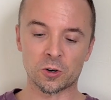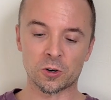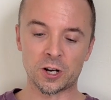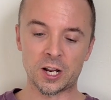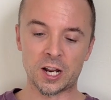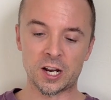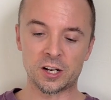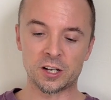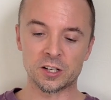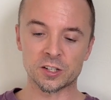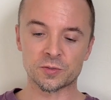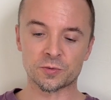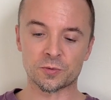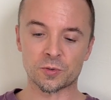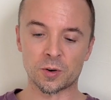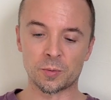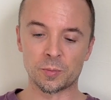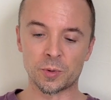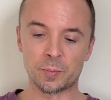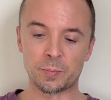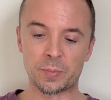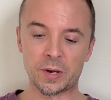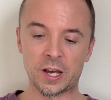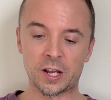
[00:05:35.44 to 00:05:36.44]
Hernandez
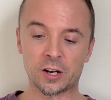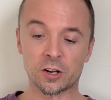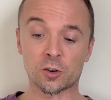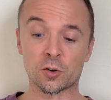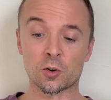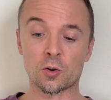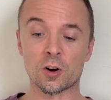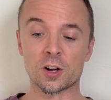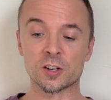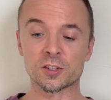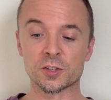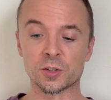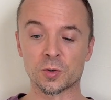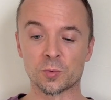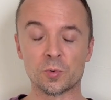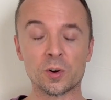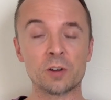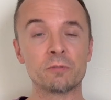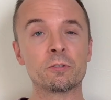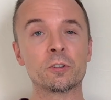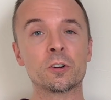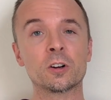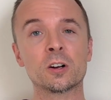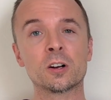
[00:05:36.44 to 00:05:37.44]
from the band Across the
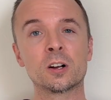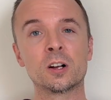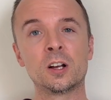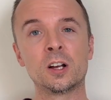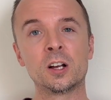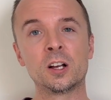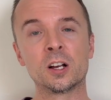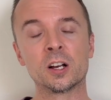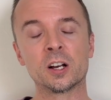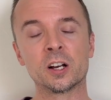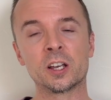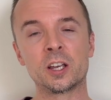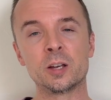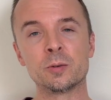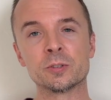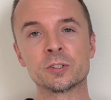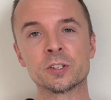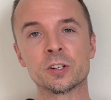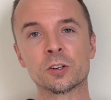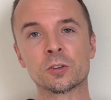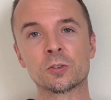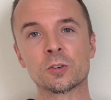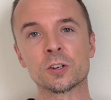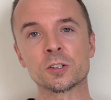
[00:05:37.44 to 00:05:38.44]
River. He
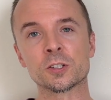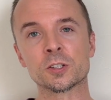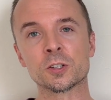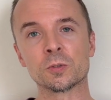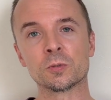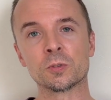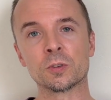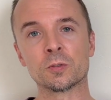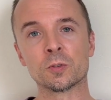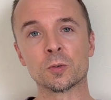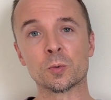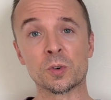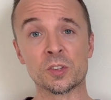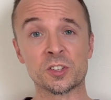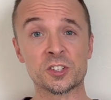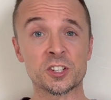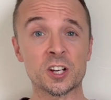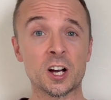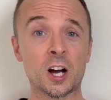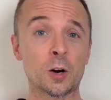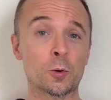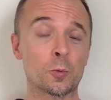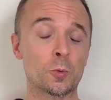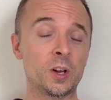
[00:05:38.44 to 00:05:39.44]
was in Across the River with
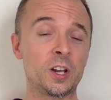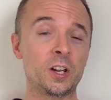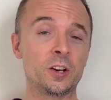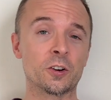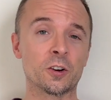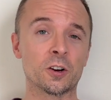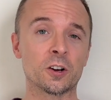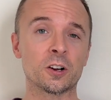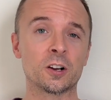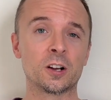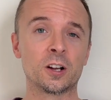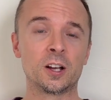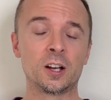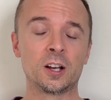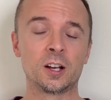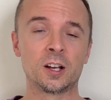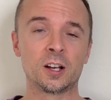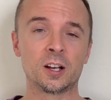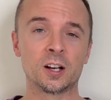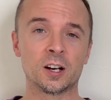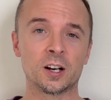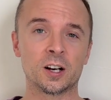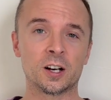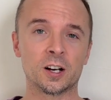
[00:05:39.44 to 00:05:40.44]
Scott Reeder,
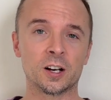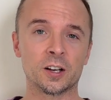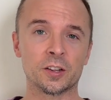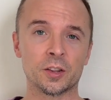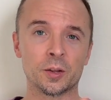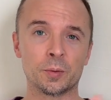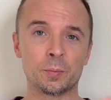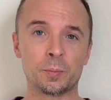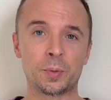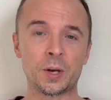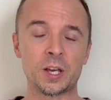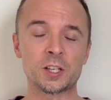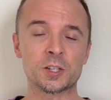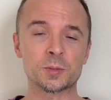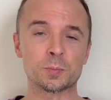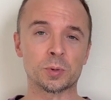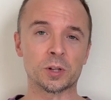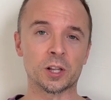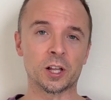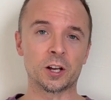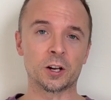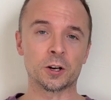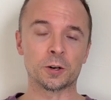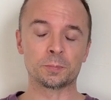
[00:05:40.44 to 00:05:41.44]
the bass
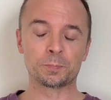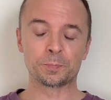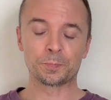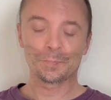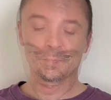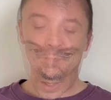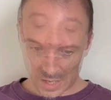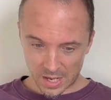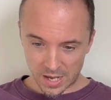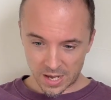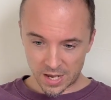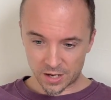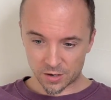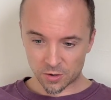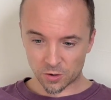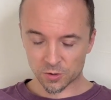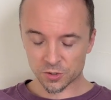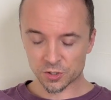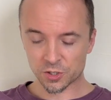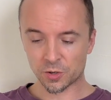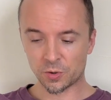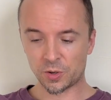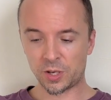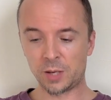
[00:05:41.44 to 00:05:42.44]
player. And
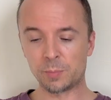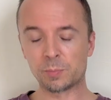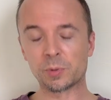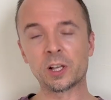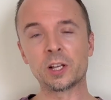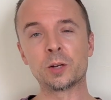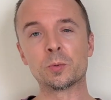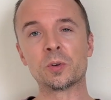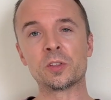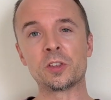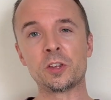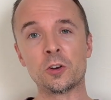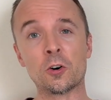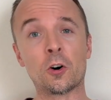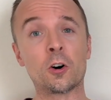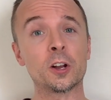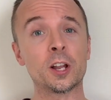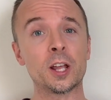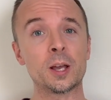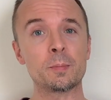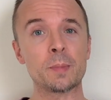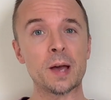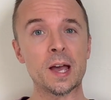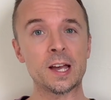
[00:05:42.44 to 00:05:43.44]
also he played with
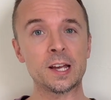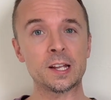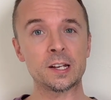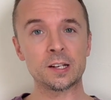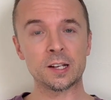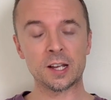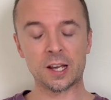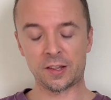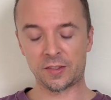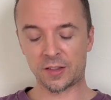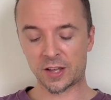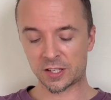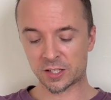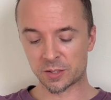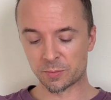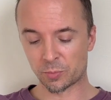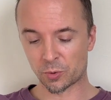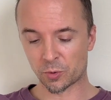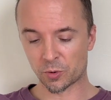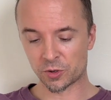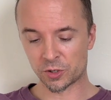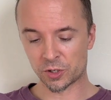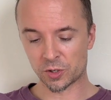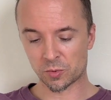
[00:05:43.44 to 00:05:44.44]
Yawning Man, and that's
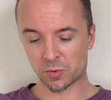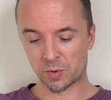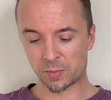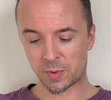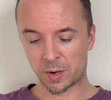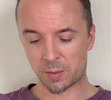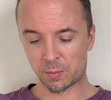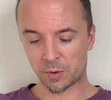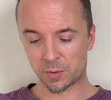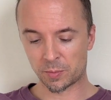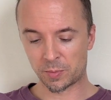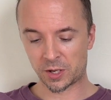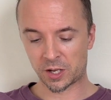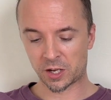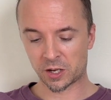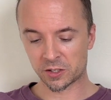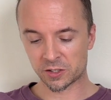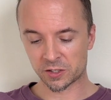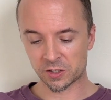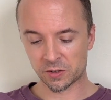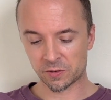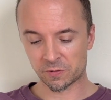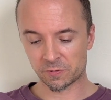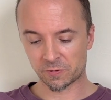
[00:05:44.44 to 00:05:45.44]
important to remember
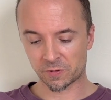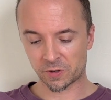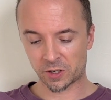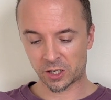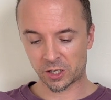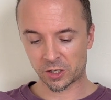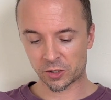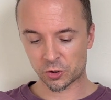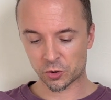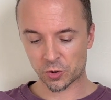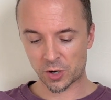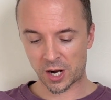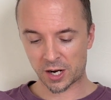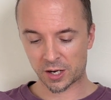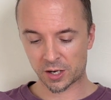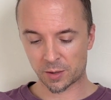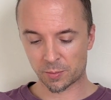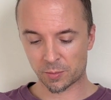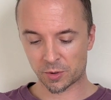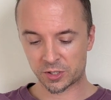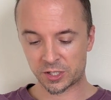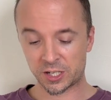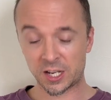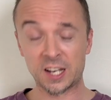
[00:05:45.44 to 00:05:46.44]
because of track
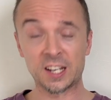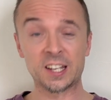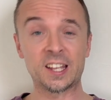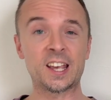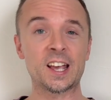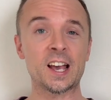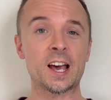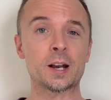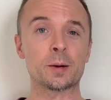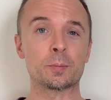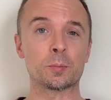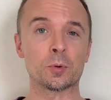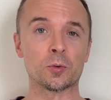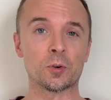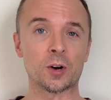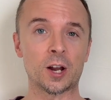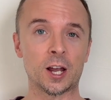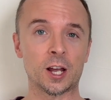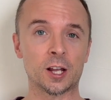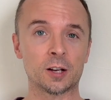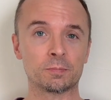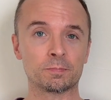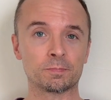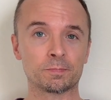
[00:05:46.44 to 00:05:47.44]
number 10,
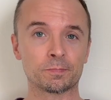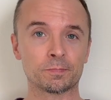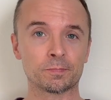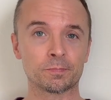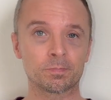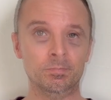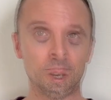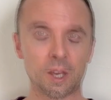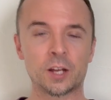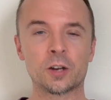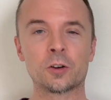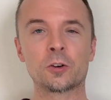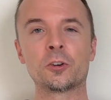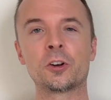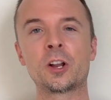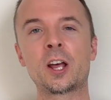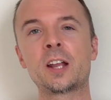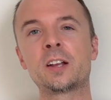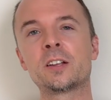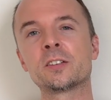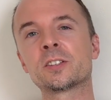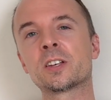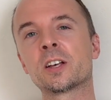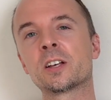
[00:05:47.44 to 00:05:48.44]
Catamaran. And
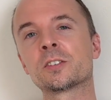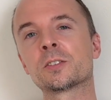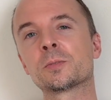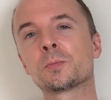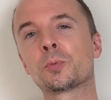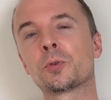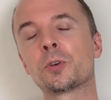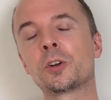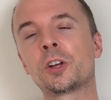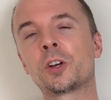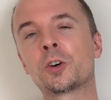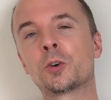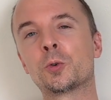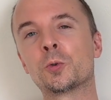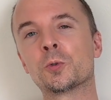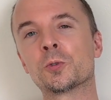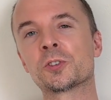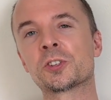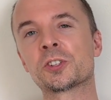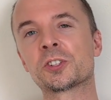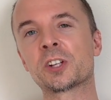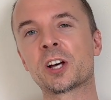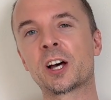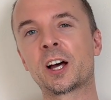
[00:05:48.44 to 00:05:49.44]
Hernandez has a pretty cool
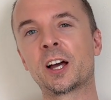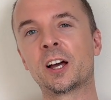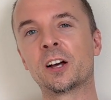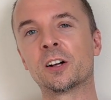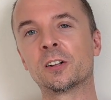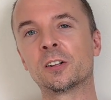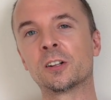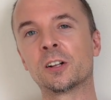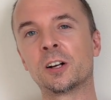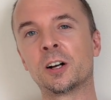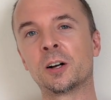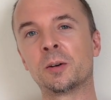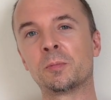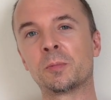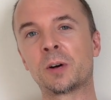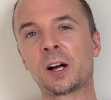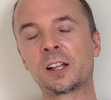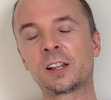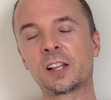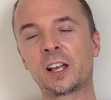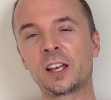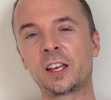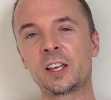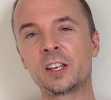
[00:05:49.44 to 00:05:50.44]
style.
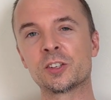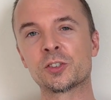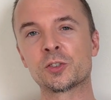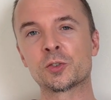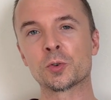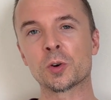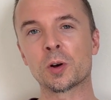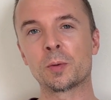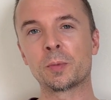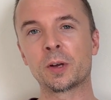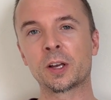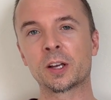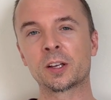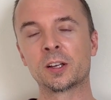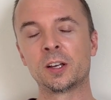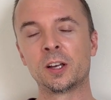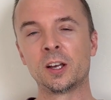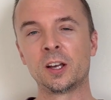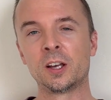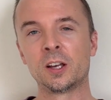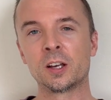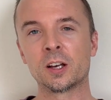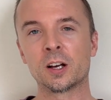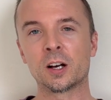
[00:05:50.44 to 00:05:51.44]
I like his drumming.
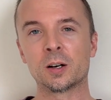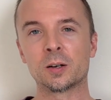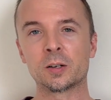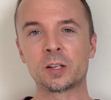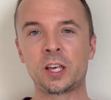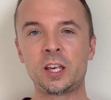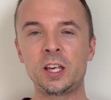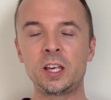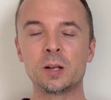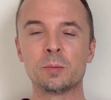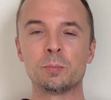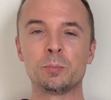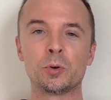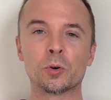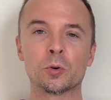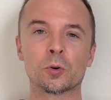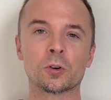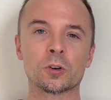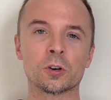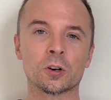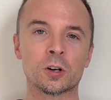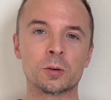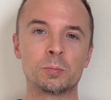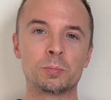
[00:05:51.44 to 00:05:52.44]
He and
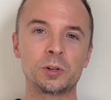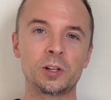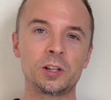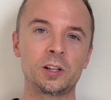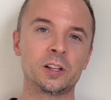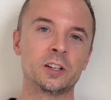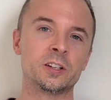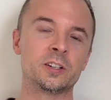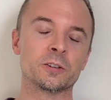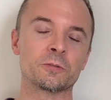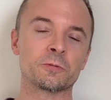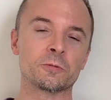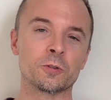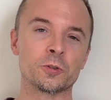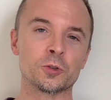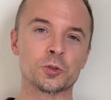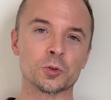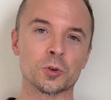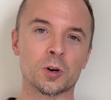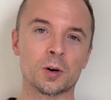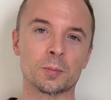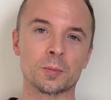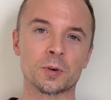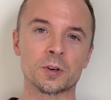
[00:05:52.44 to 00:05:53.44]
Bjork are completely different
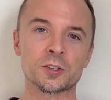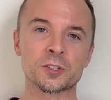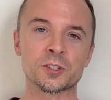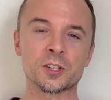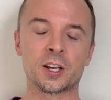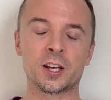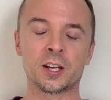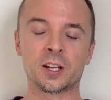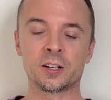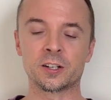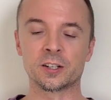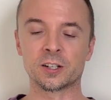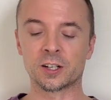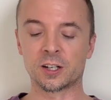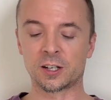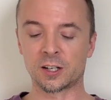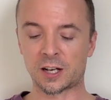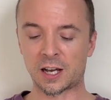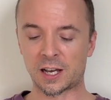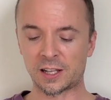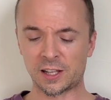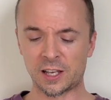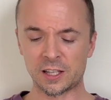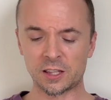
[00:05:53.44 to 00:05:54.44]
drummers. And
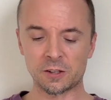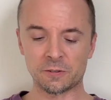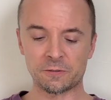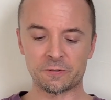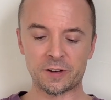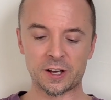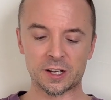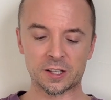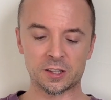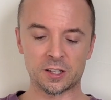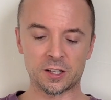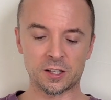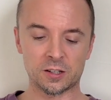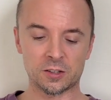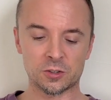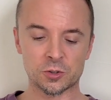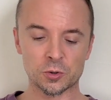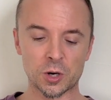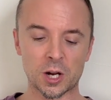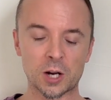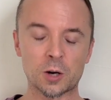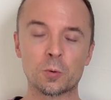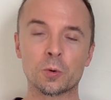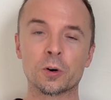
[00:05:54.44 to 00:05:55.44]
I like the fact that
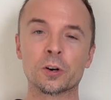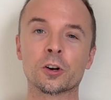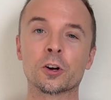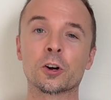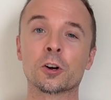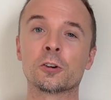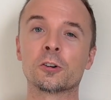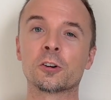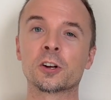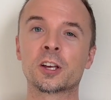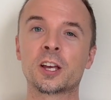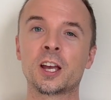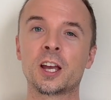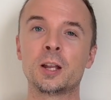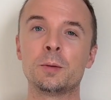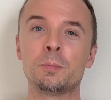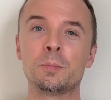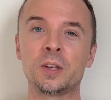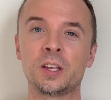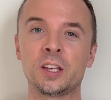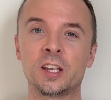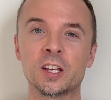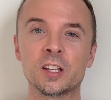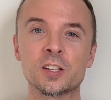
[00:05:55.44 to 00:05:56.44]
track 1, Hurricane,
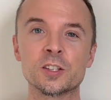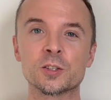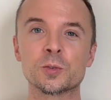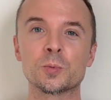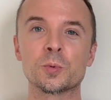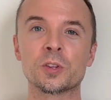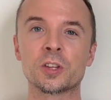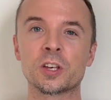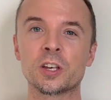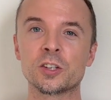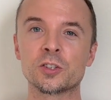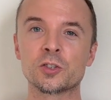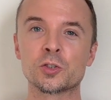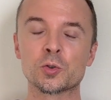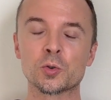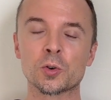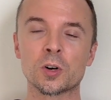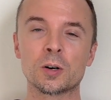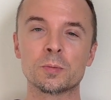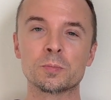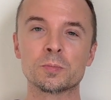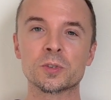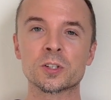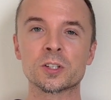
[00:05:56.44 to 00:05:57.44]
begins with his
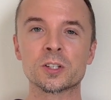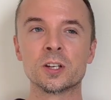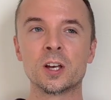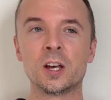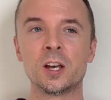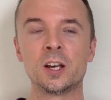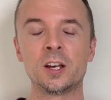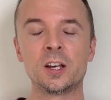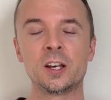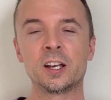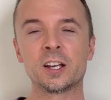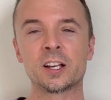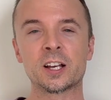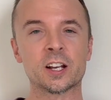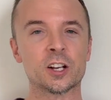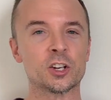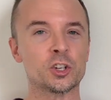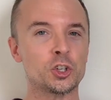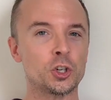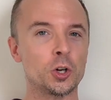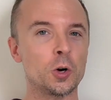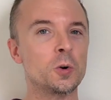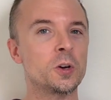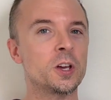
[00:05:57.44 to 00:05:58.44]
drums, kind of
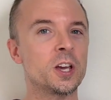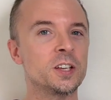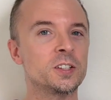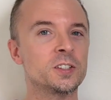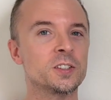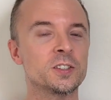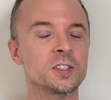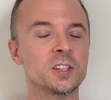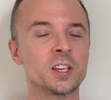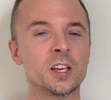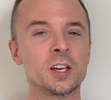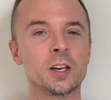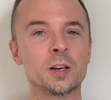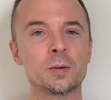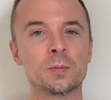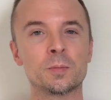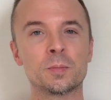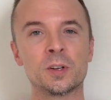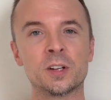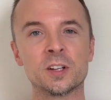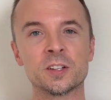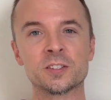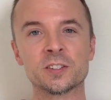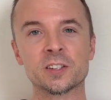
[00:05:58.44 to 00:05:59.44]
showcases
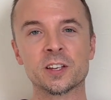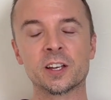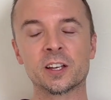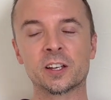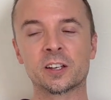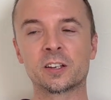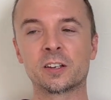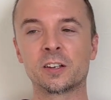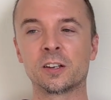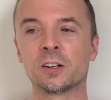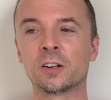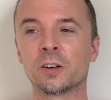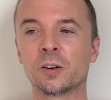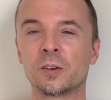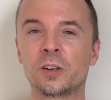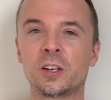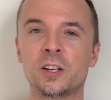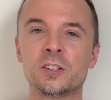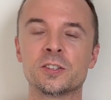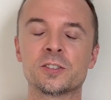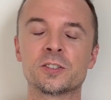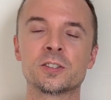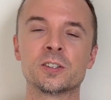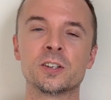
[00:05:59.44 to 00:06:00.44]
him, and it's like,
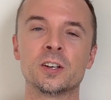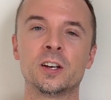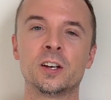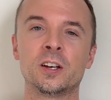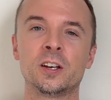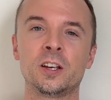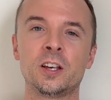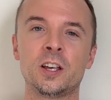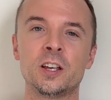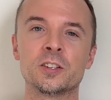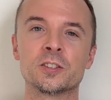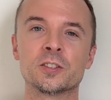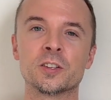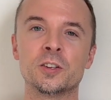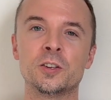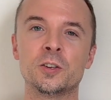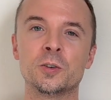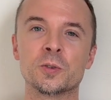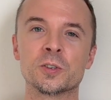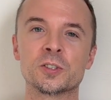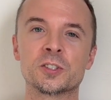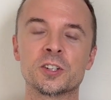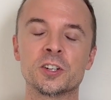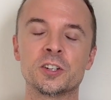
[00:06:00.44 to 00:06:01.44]
he's the
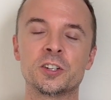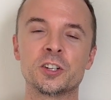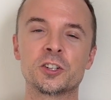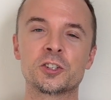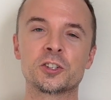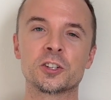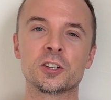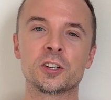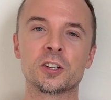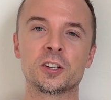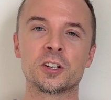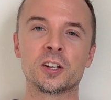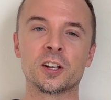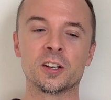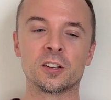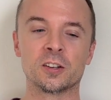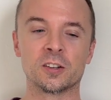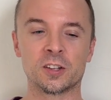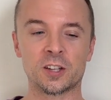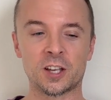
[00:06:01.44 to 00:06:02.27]
newest addition, and